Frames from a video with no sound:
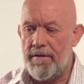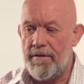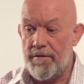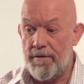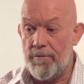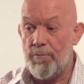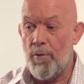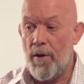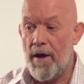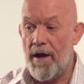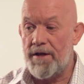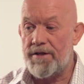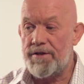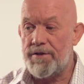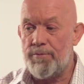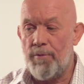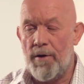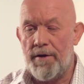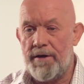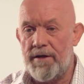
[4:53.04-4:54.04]
The
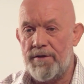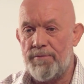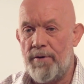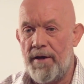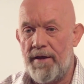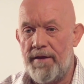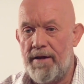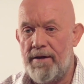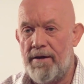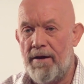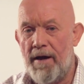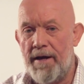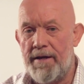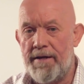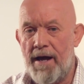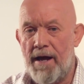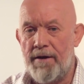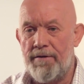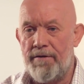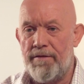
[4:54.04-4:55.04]
worst one is where they lie
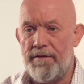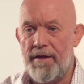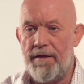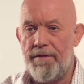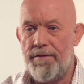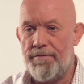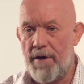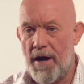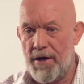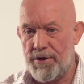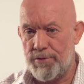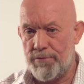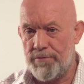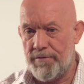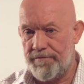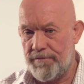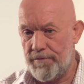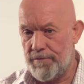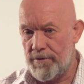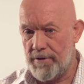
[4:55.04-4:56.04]
down and they thrash
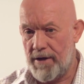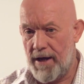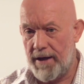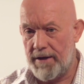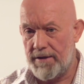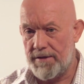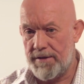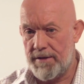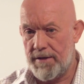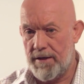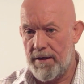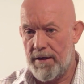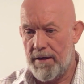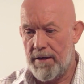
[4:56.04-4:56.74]
all four legs